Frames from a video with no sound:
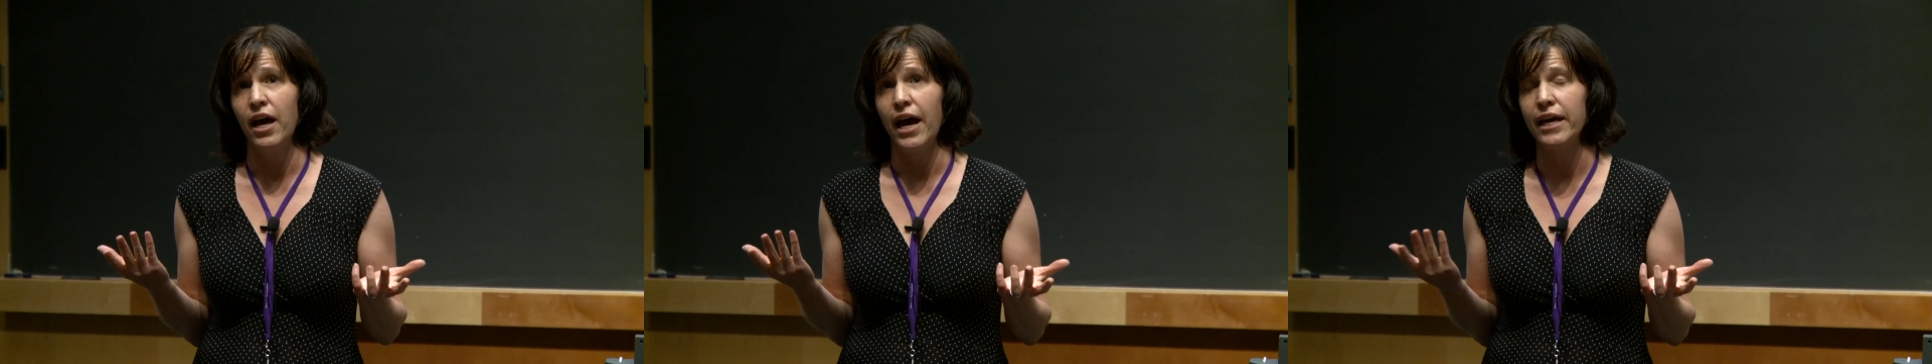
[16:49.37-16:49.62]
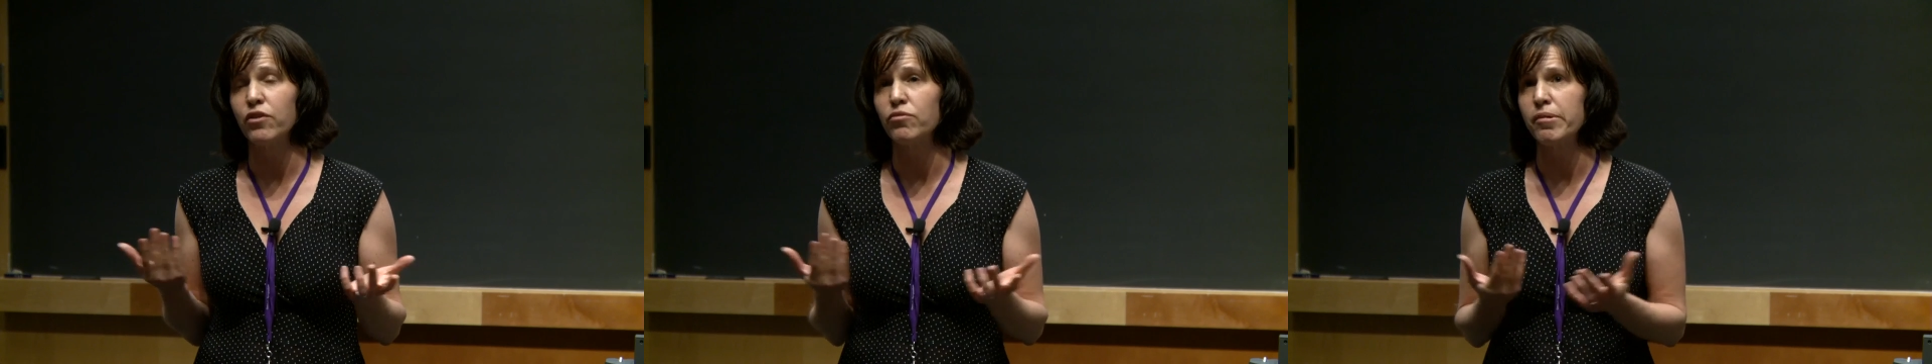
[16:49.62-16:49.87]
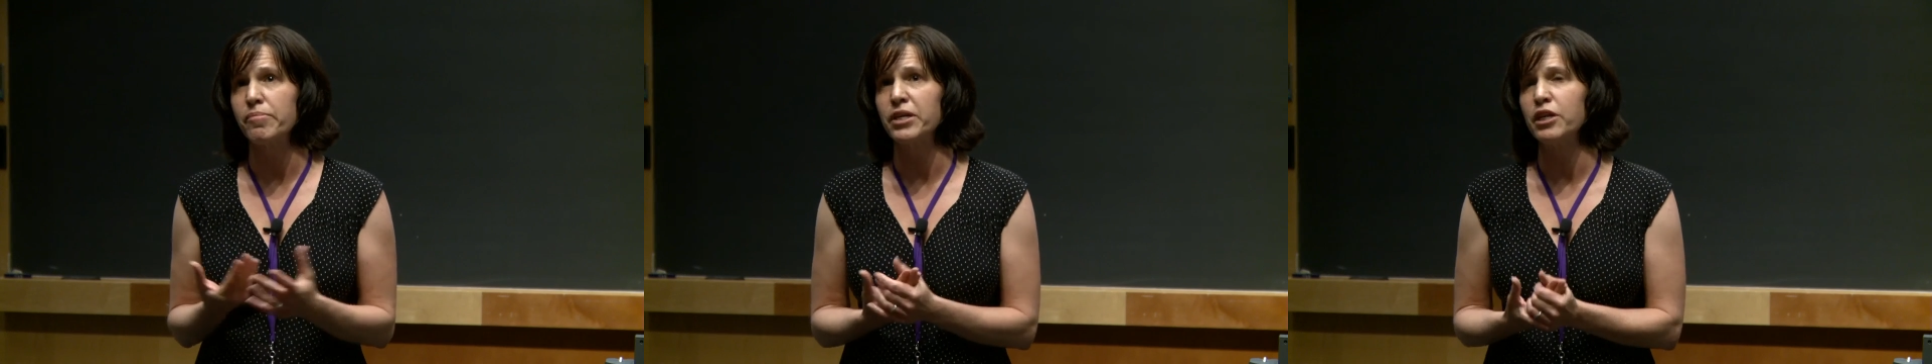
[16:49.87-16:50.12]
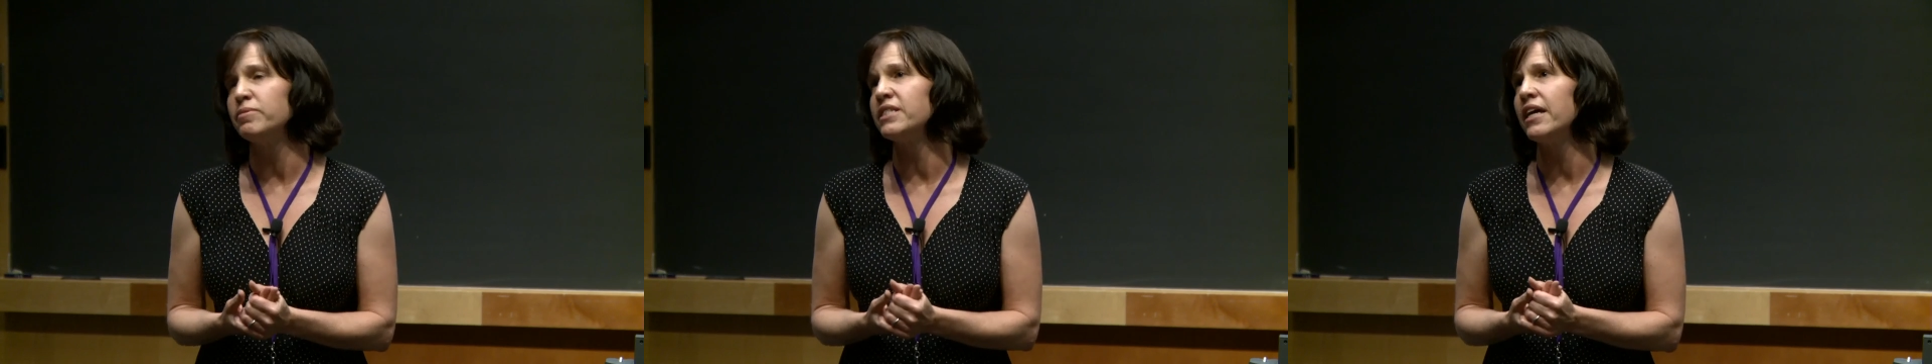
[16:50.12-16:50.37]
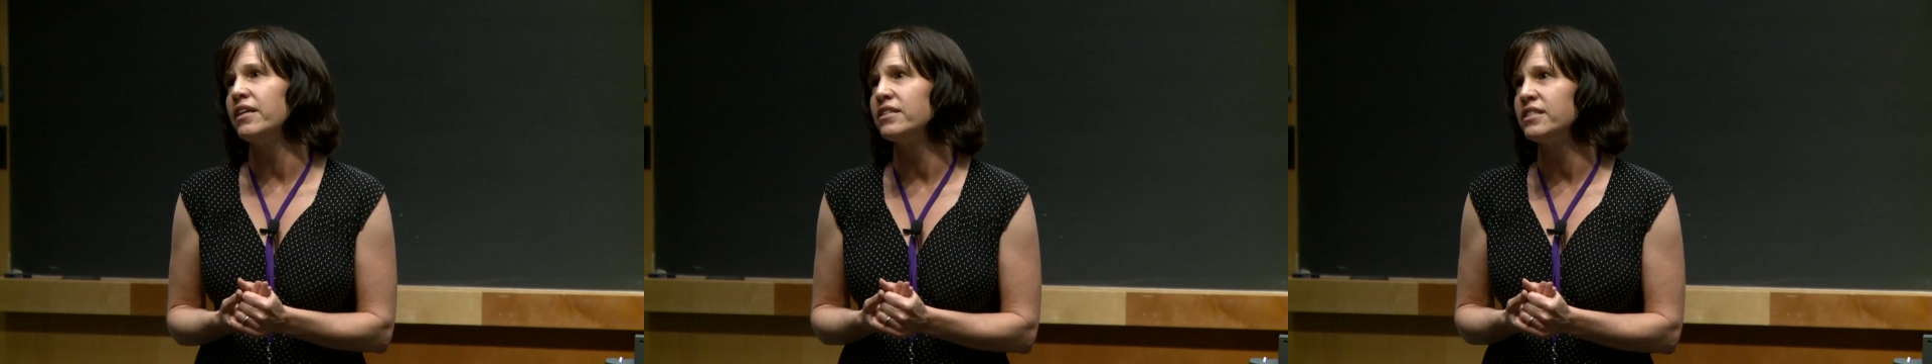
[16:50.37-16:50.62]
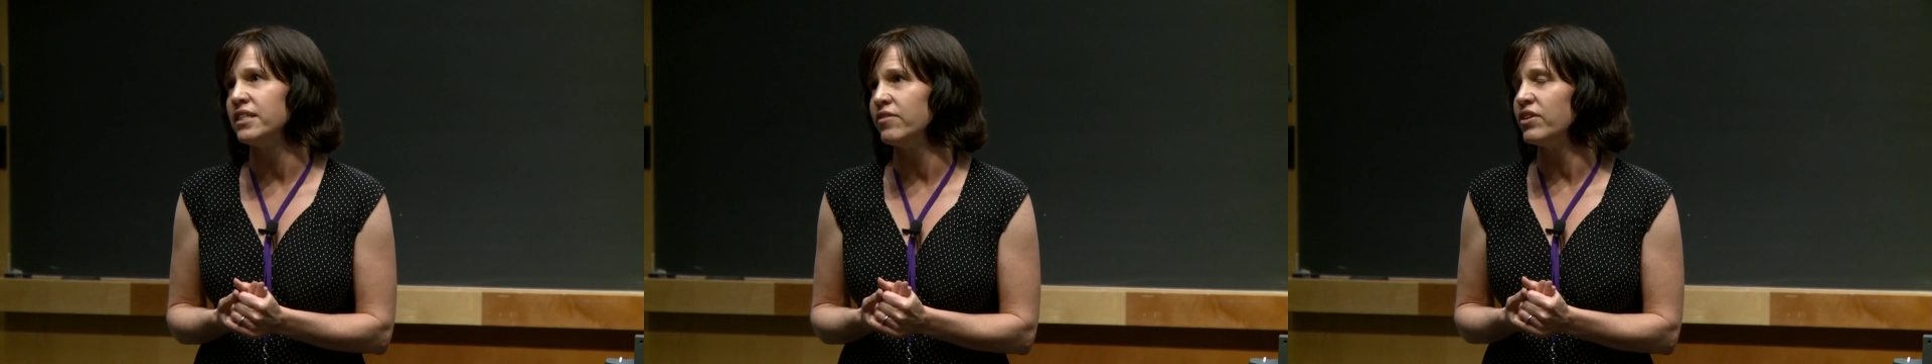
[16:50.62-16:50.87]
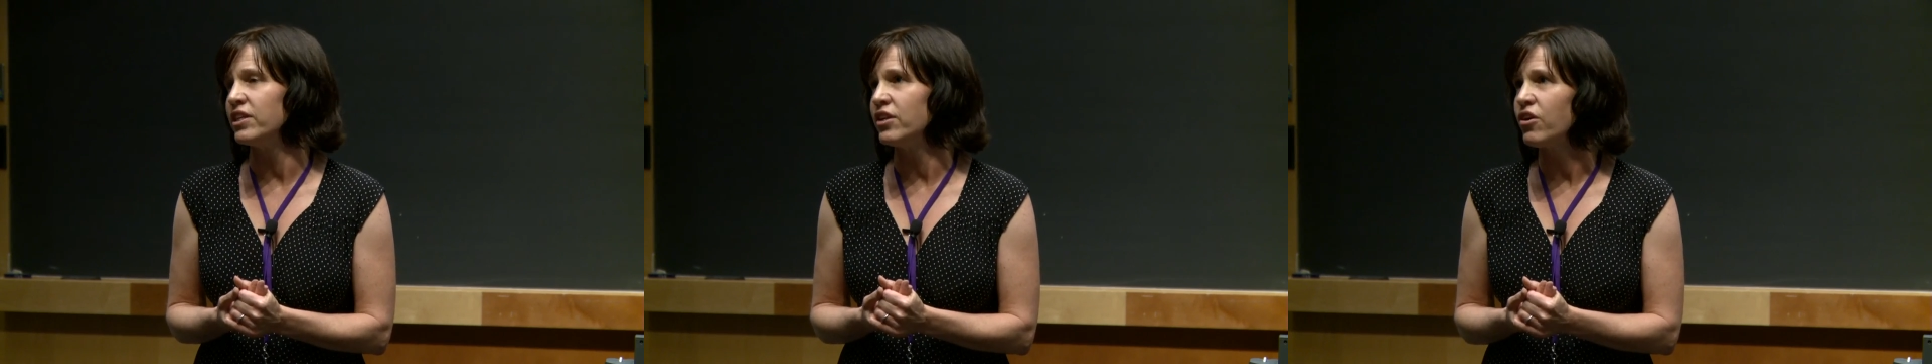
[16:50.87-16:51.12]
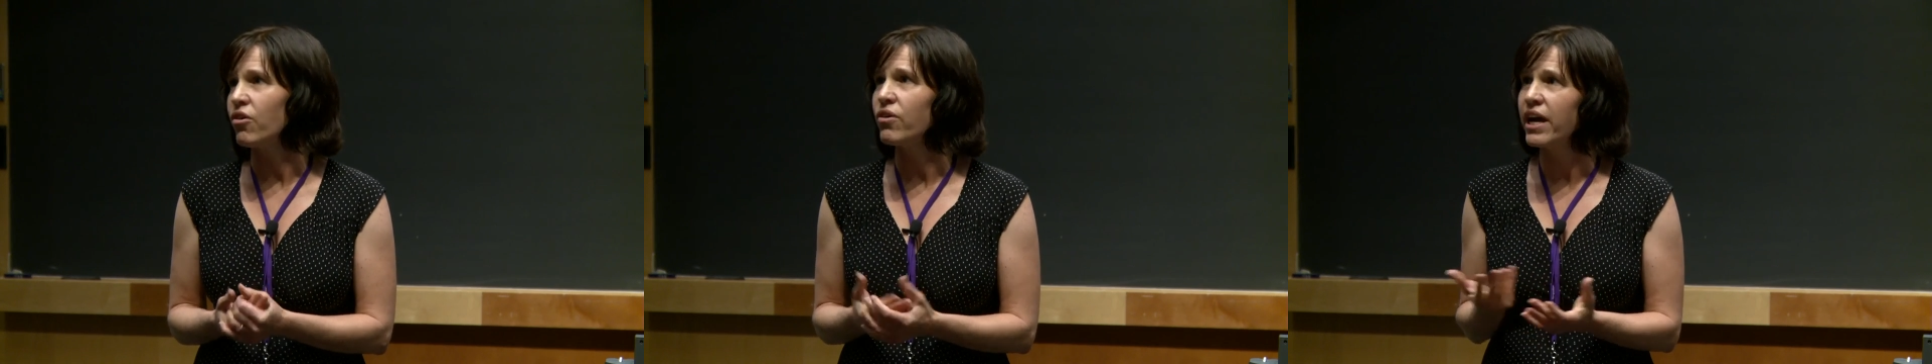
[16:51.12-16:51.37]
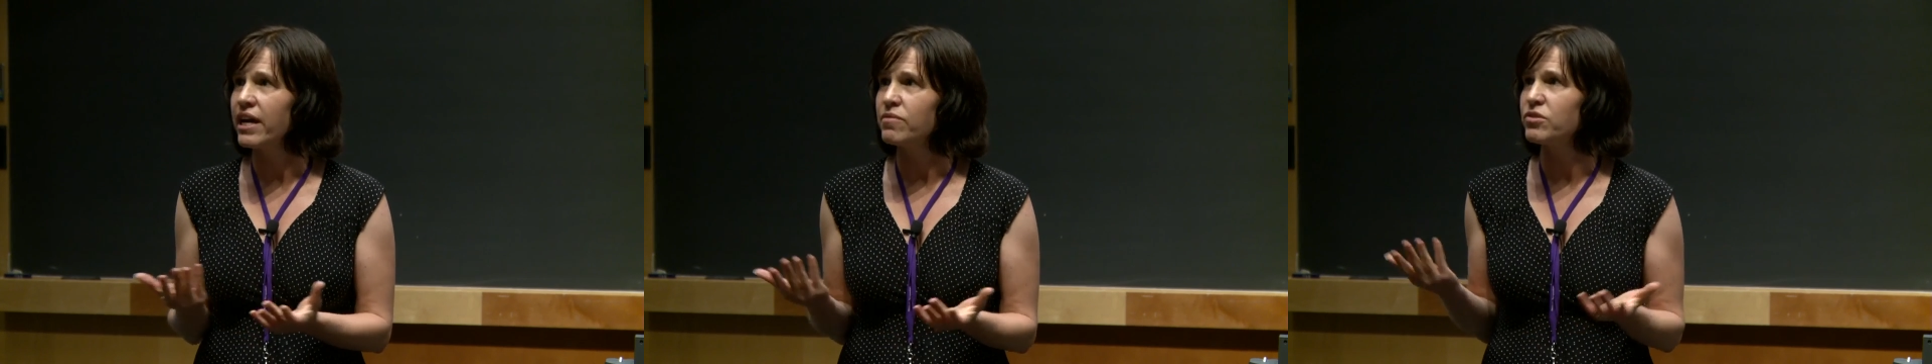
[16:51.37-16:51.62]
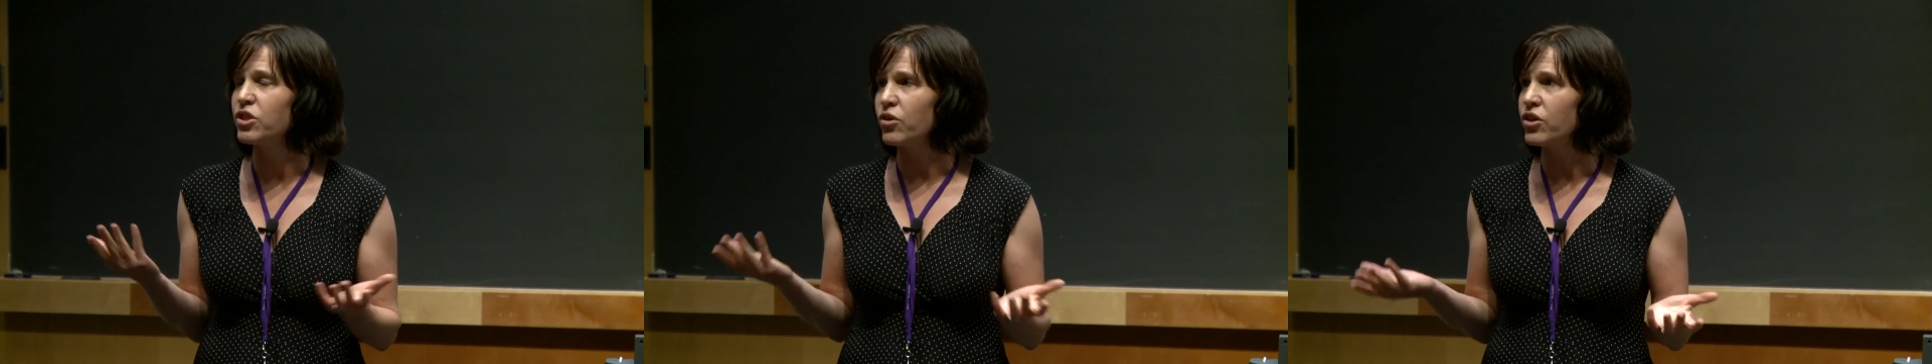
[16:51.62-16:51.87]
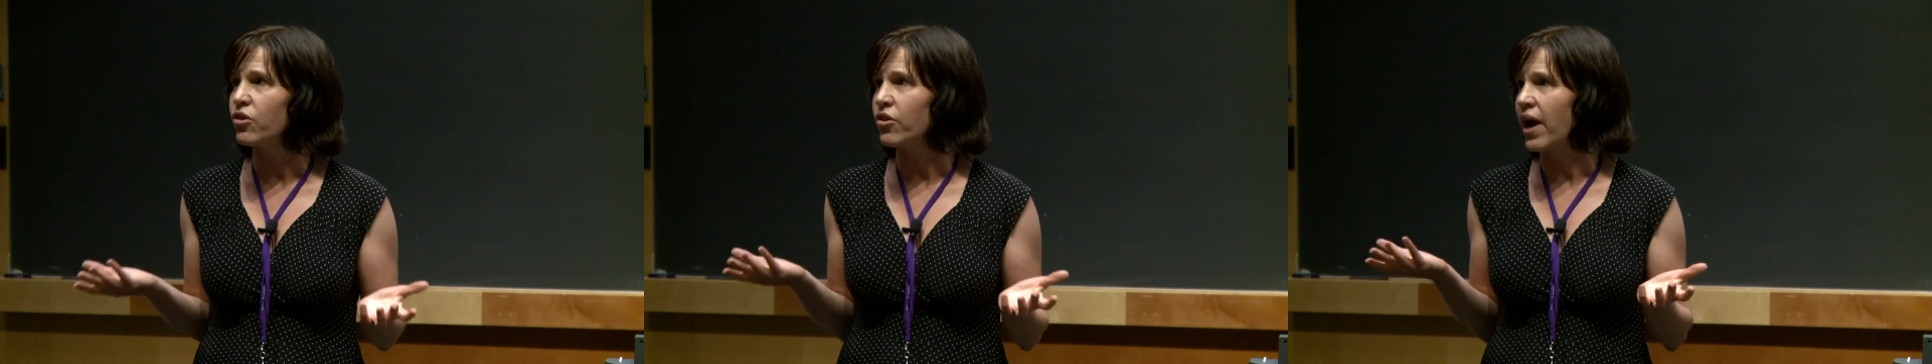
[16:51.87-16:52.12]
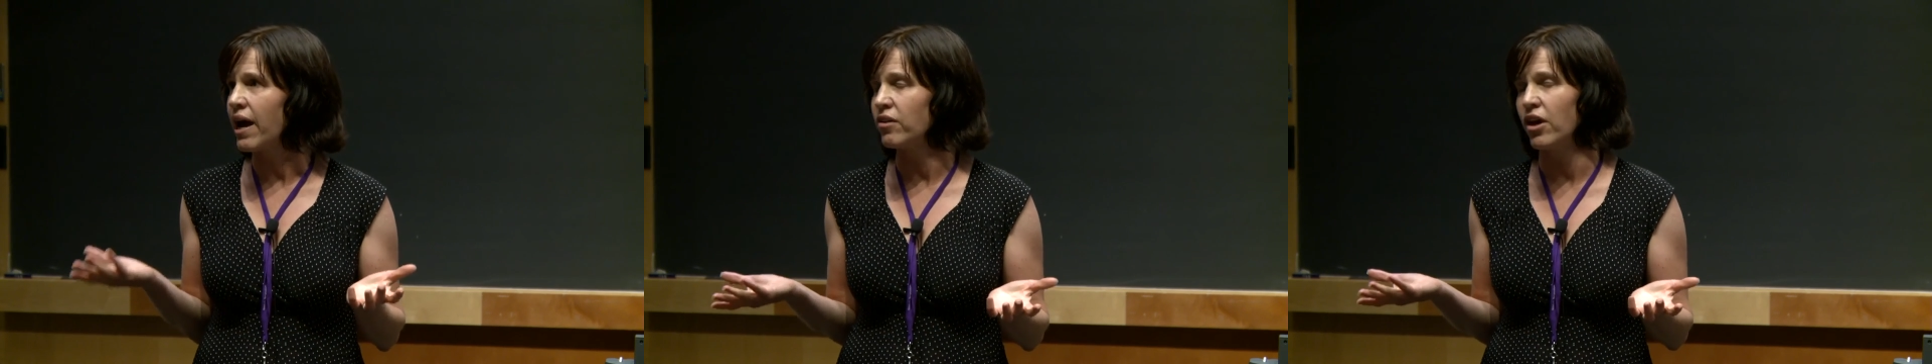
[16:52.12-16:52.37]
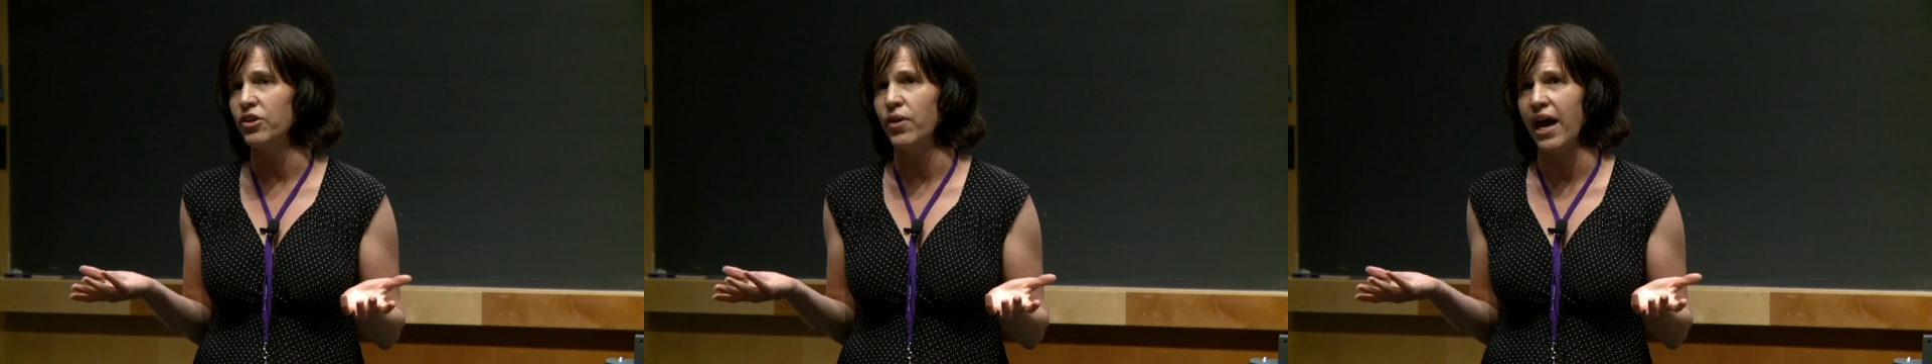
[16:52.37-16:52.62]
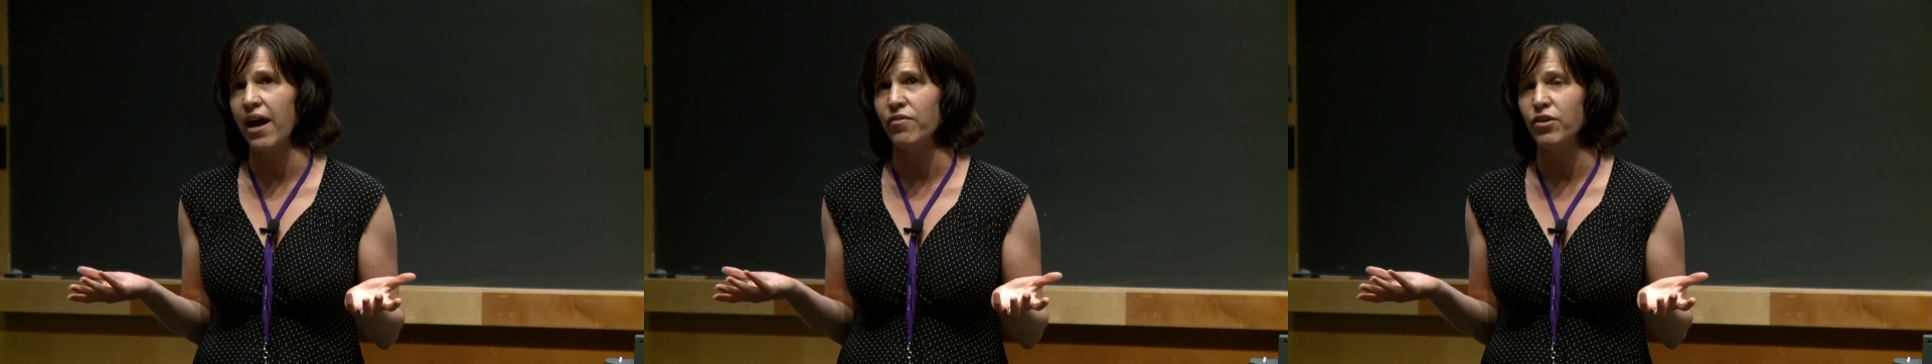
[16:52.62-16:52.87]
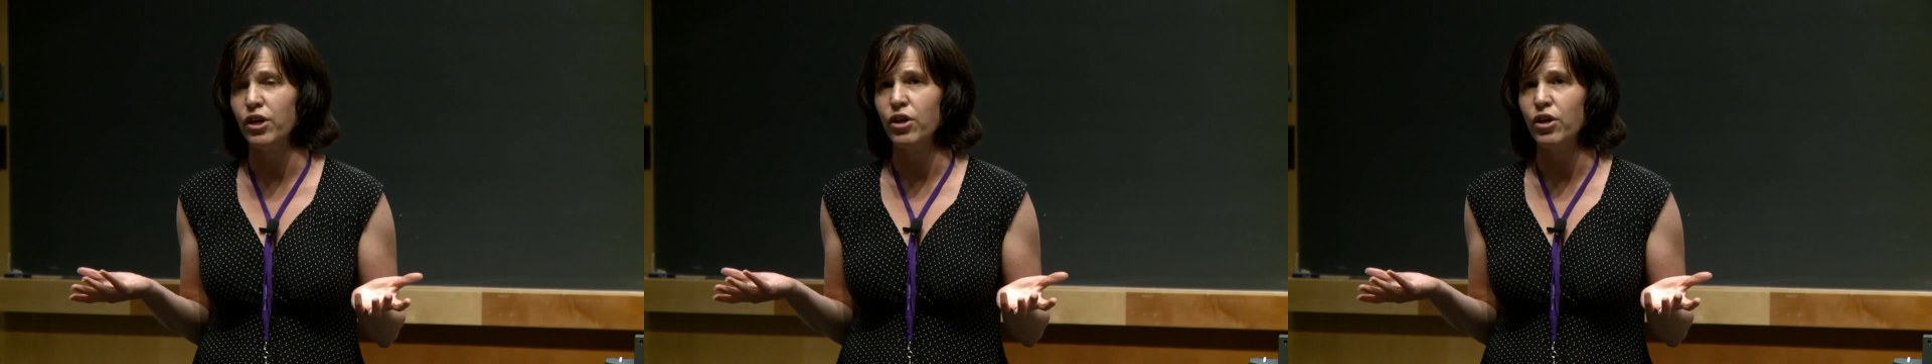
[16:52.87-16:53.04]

I can remember him saying to Stephen, you know, okay, so you don't know how long you have,